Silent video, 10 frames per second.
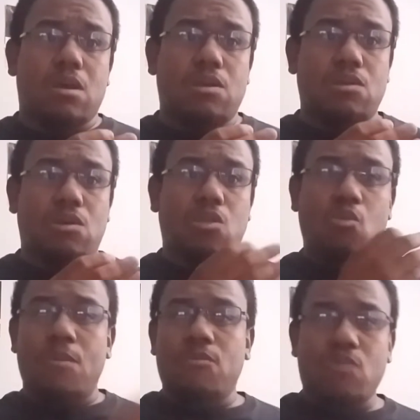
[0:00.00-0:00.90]
the
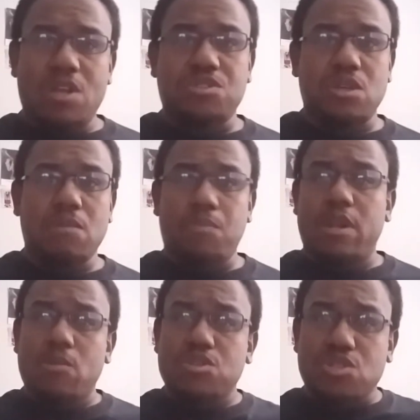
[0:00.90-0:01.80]
women wrestling, but
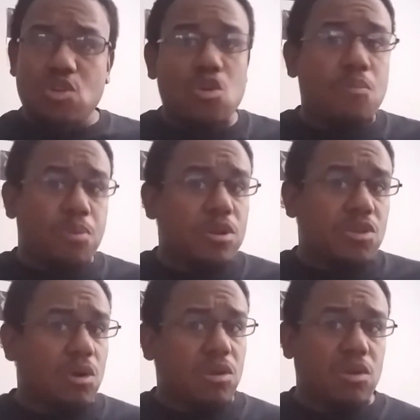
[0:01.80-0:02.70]
it was still pretty
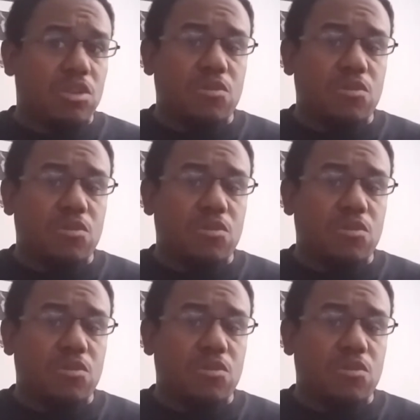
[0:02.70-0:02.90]
darn good.